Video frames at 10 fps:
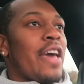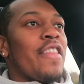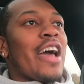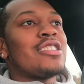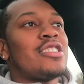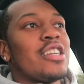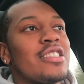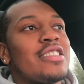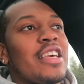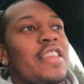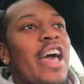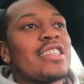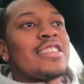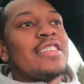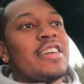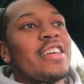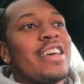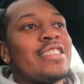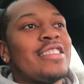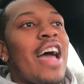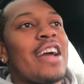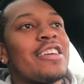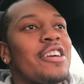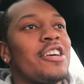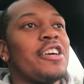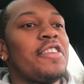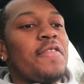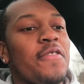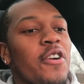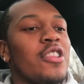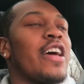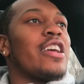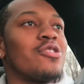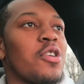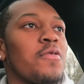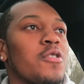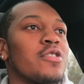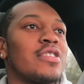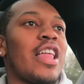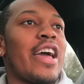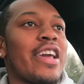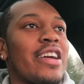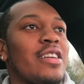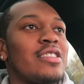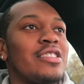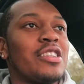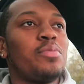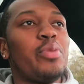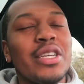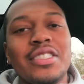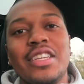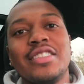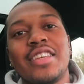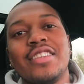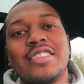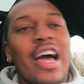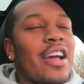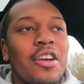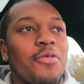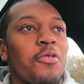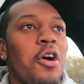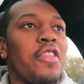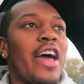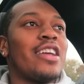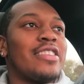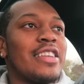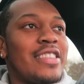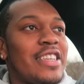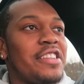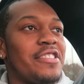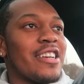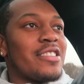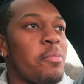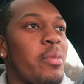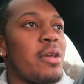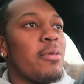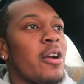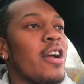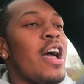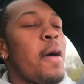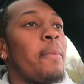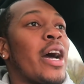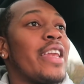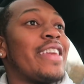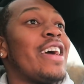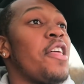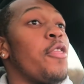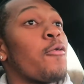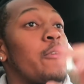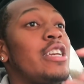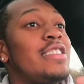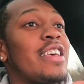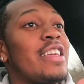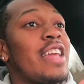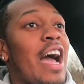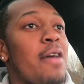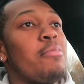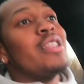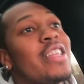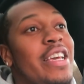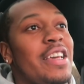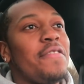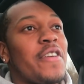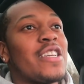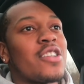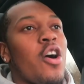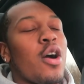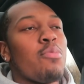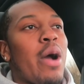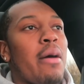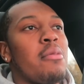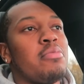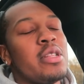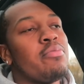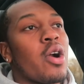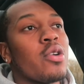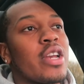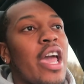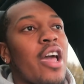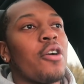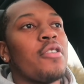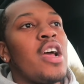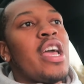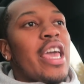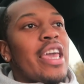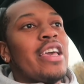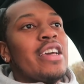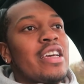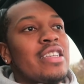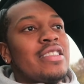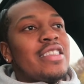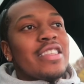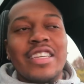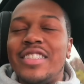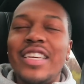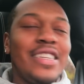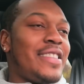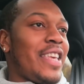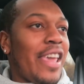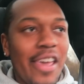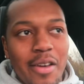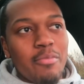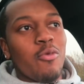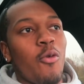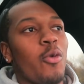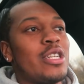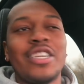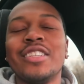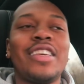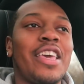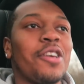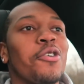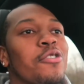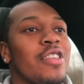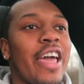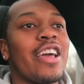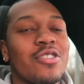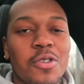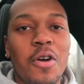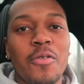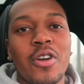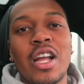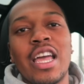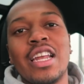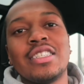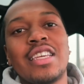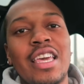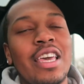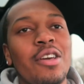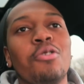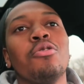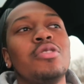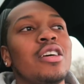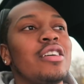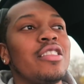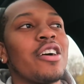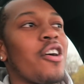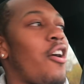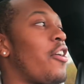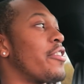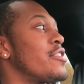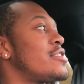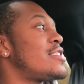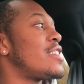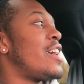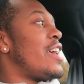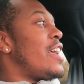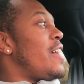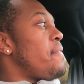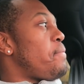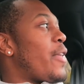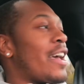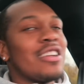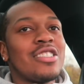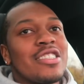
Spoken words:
And it's not good for Land Rover's, like, just business, and it's not good for all that to see Justin Bieber. But the reason I believe his car probably broke down is the TCM, which has killed Land Rover and has killed the cars. And it's